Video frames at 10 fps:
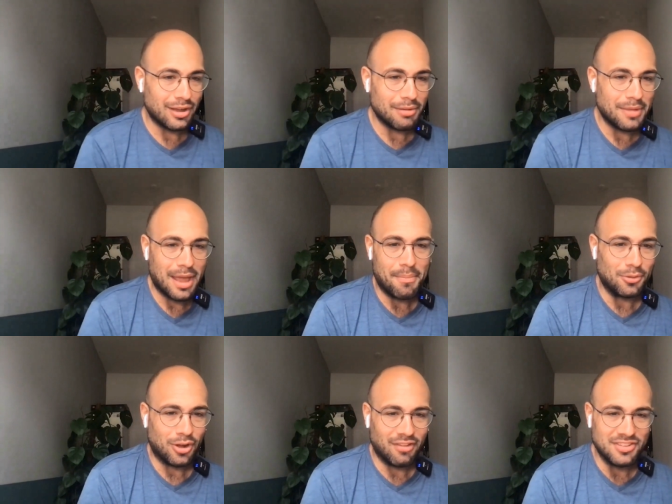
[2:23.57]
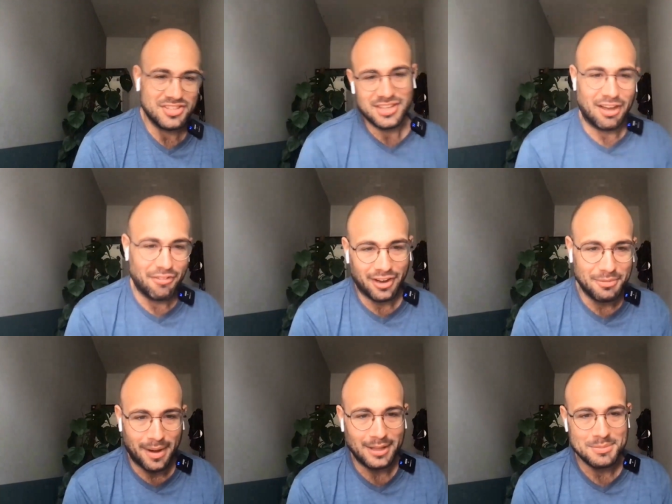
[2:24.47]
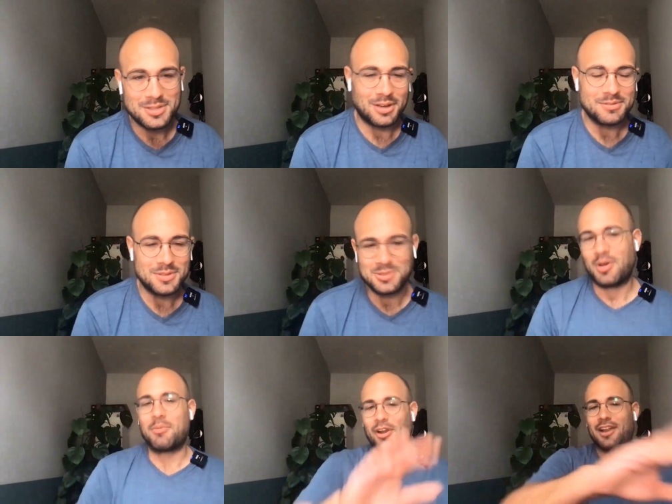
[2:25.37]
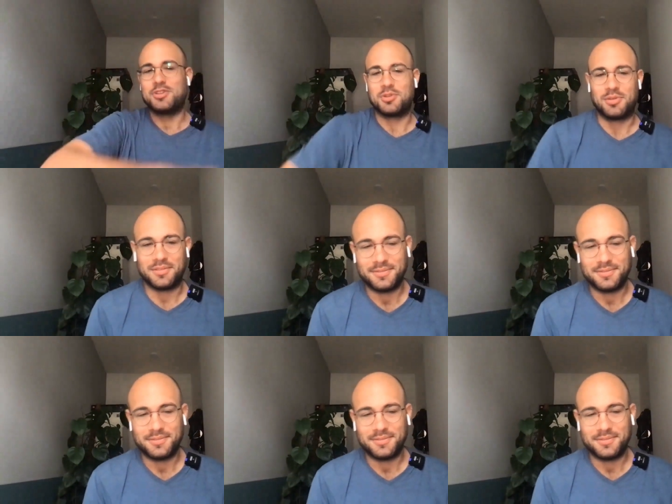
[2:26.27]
be happy to kind of discover it by themselves. So I'm going to let you do it.